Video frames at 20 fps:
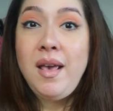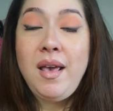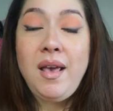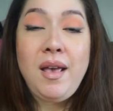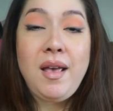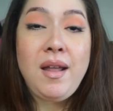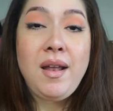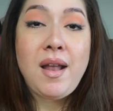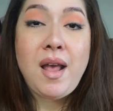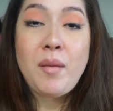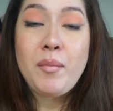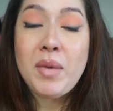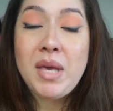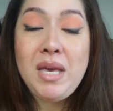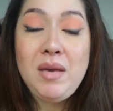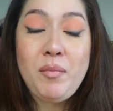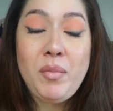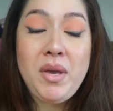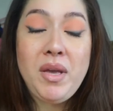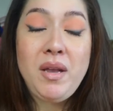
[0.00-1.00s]
and I'm
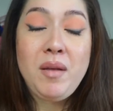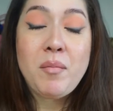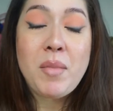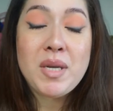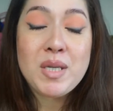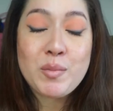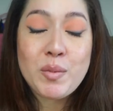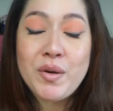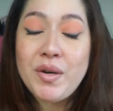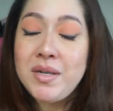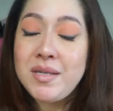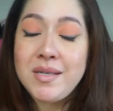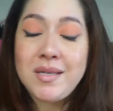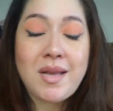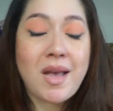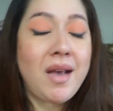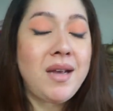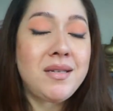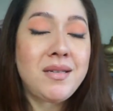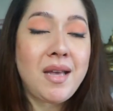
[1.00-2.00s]
keeping my spirits as
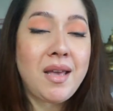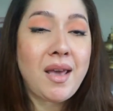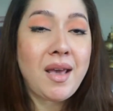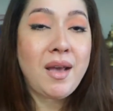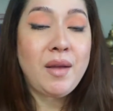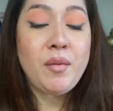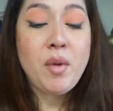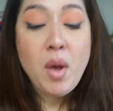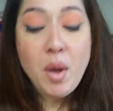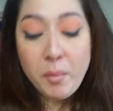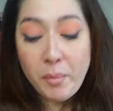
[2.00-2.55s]
high as I can.